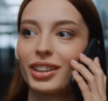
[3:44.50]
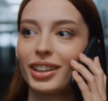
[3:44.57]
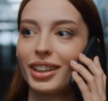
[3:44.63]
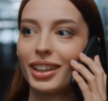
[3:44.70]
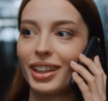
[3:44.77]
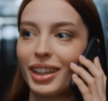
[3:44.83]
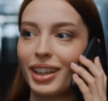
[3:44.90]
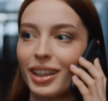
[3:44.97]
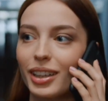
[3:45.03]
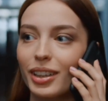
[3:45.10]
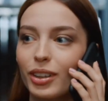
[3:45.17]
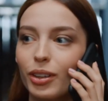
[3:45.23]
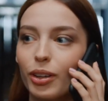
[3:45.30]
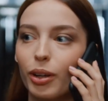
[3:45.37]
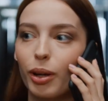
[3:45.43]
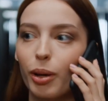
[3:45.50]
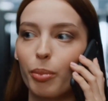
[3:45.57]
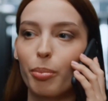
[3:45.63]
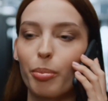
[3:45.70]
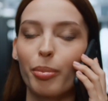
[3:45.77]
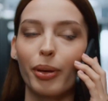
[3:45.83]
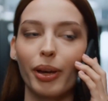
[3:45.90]
How did your
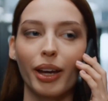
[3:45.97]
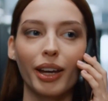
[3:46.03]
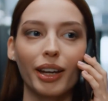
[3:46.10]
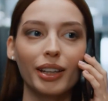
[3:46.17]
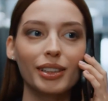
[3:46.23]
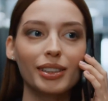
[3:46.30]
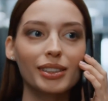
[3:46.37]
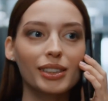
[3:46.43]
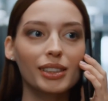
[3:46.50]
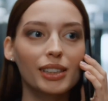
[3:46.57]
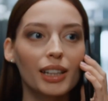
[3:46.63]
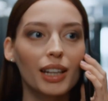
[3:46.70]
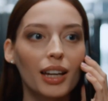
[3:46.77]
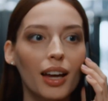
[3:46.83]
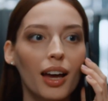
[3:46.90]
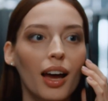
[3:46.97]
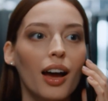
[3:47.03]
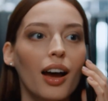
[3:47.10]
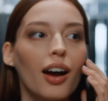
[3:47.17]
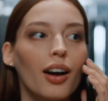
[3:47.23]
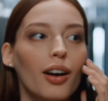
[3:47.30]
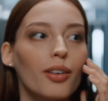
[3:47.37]
night go? What were the numbers
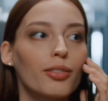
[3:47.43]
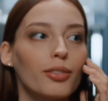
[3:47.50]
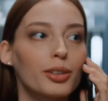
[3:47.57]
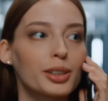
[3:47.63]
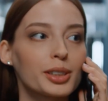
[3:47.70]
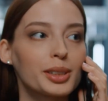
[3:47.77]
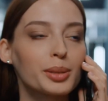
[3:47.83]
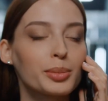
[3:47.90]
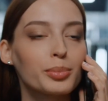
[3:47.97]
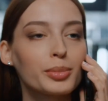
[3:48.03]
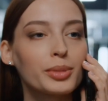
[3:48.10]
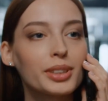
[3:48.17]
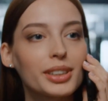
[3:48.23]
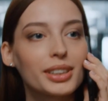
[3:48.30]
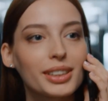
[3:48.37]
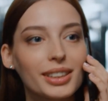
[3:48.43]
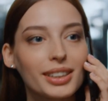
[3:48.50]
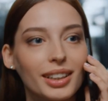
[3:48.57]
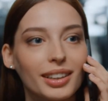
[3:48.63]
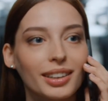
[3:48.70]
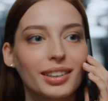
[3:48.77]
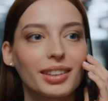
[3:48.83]
like? What was the vibe like? What
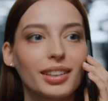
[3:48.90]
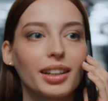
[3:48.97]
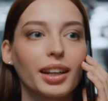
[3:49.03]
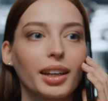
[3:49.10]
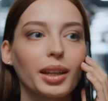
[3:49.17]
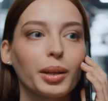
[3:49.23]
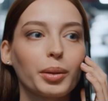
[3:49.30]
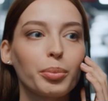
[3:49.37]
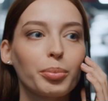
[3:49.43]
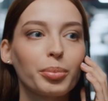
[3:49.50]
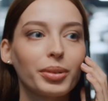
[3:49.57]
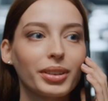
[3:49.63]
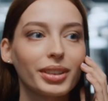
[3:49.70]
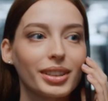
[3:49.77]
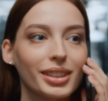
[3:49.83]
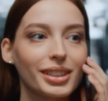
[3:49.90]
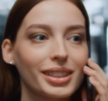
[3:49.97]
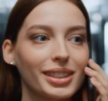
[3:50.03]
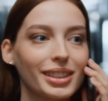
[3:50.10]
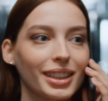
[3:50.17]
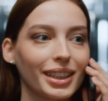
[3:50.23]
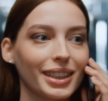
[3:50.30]
was the energy like? Was this person
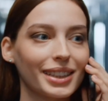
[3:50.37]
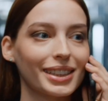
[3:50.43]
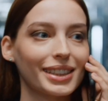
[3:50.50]
good to work